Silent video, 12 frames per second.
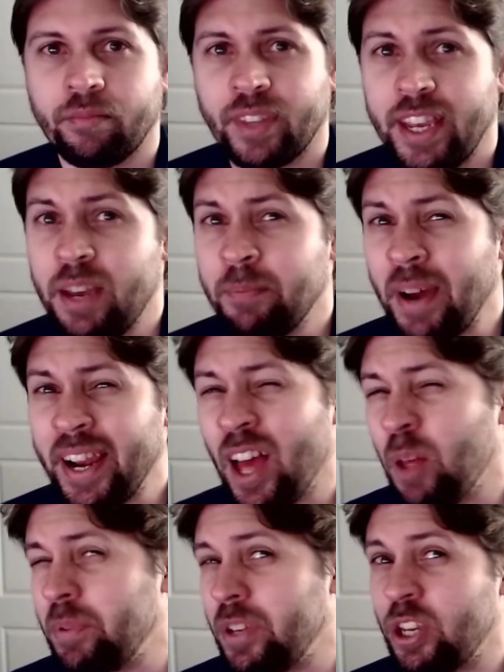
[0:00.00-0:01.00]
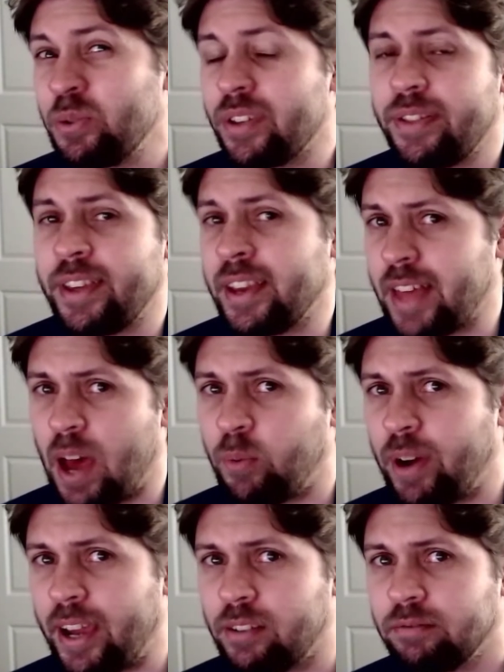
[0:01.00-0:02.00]
It might help you to think that
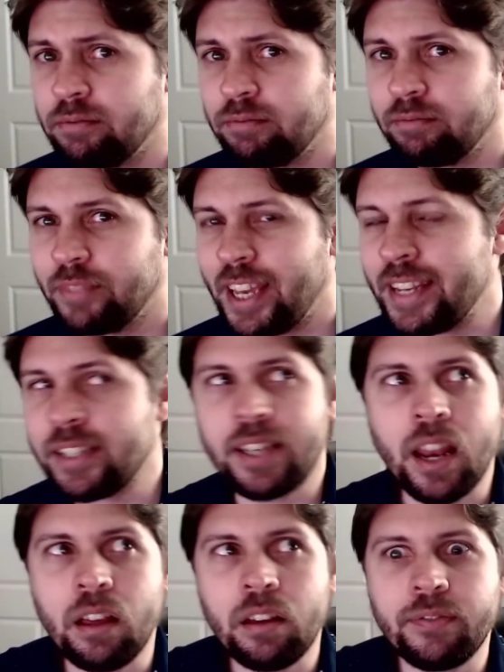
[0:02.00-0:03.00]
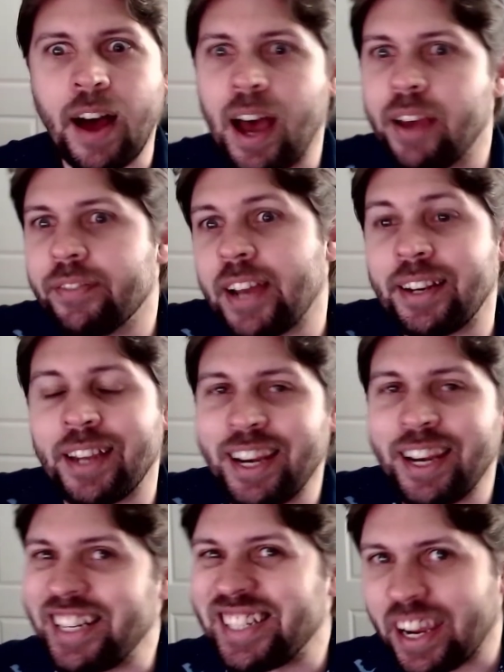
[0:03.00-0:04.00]
way. Instead of, I've got
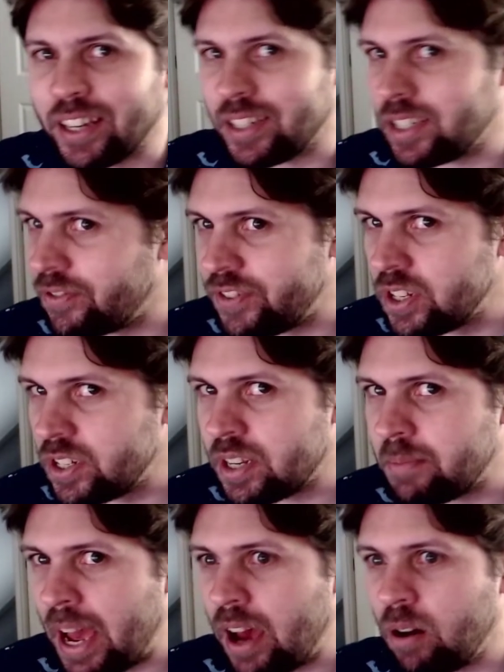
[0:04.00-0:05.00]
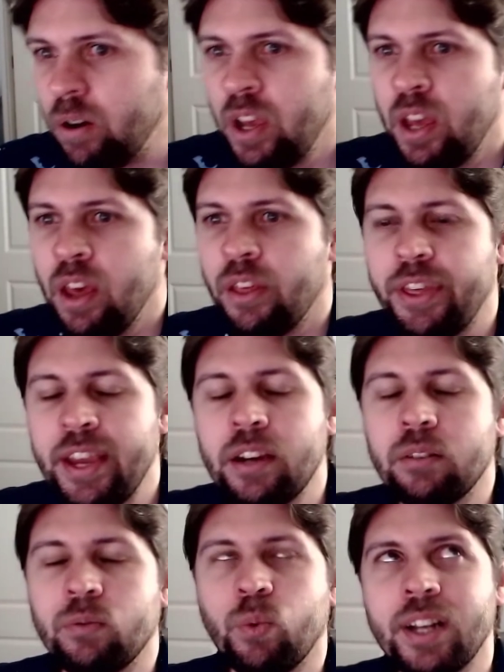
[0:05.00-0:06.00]
90 seconds to fill somehow, think,
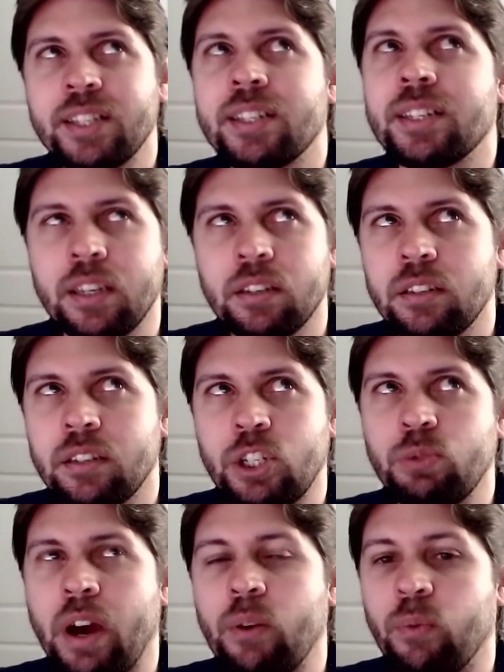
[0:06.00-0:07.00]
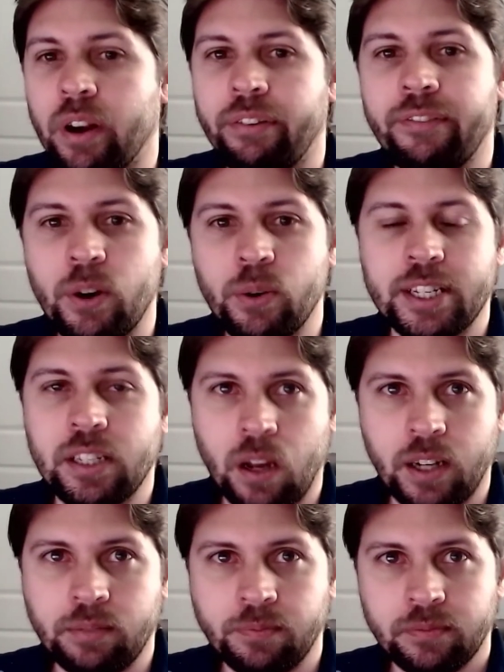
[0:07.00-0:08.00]
what skills do I want to focus
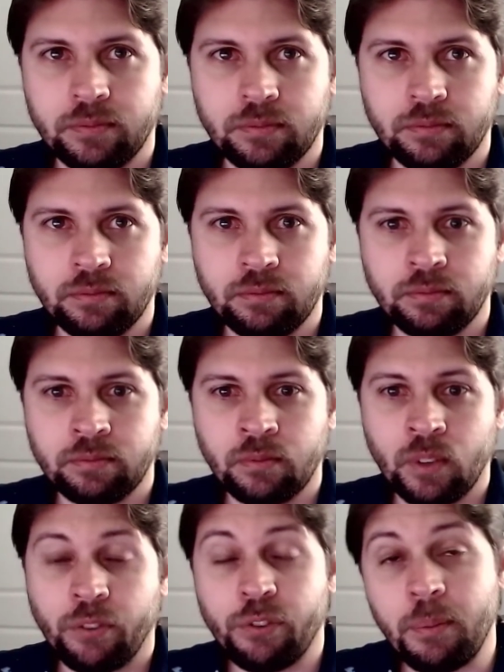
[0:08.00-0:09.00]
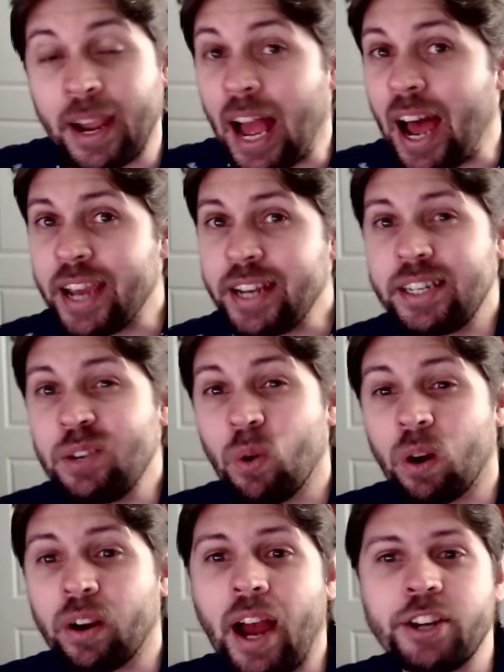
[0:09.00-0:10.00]
on? For my ID
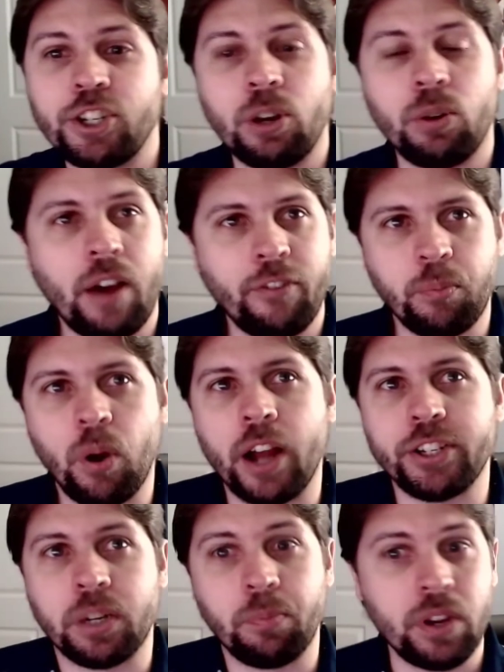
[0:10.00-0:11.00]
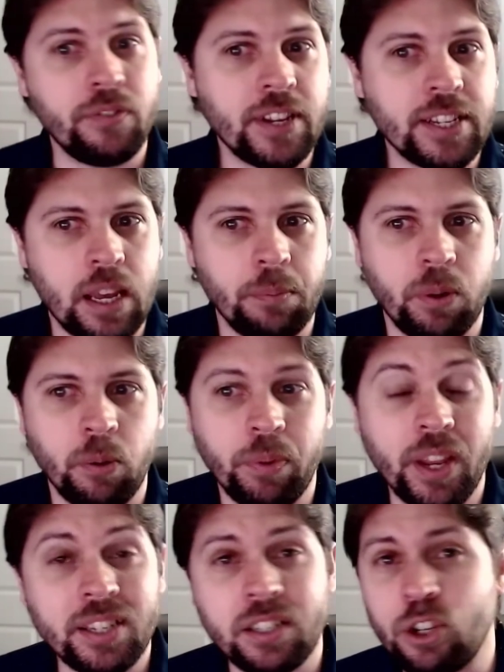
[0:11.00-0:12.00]
work, I showed off a project brief example
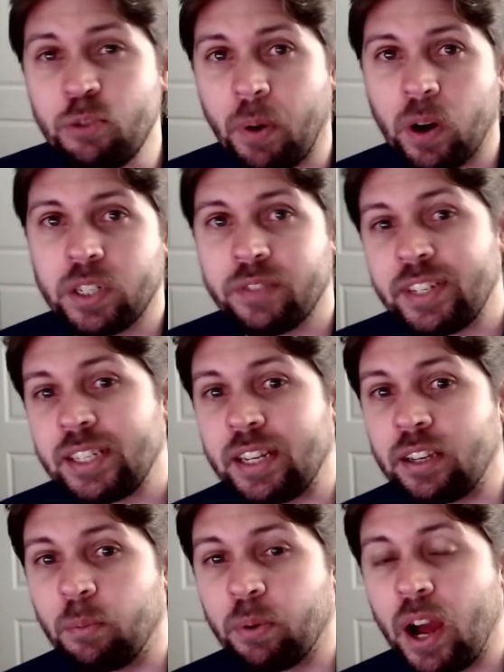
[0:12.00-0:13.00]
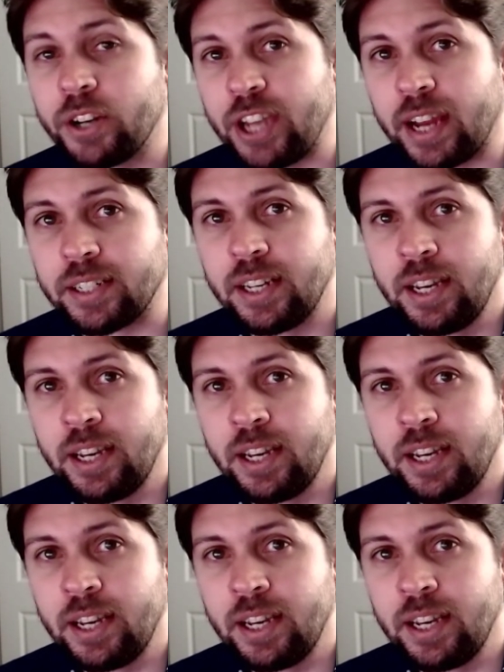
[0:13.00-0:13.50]
plus 2 parts of a single project.